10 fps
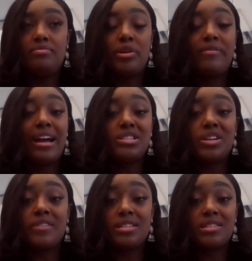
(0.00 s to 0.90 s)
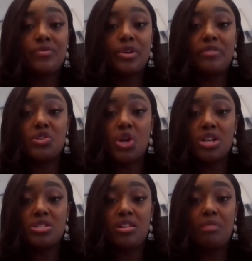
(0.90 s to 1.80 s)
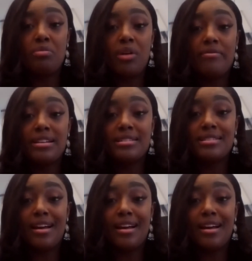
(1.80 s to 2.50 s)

provide services free of charge to nonprofits